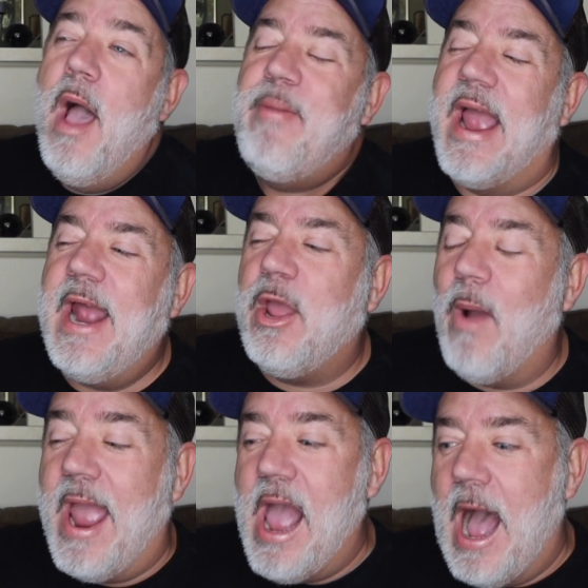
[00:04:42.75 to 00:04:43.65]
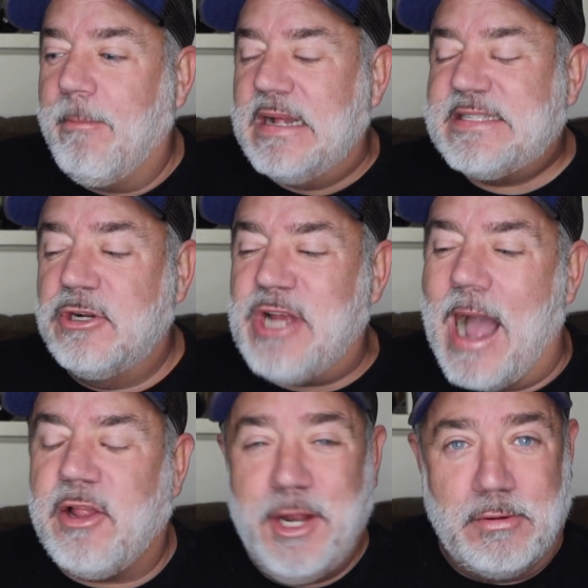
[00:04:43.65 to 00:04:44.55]
But anyway, um, so
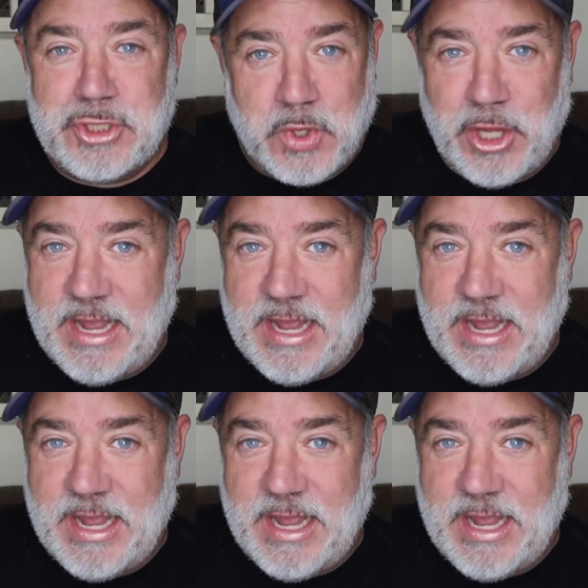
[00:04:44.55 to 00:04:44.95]
Jacqueline Hill was really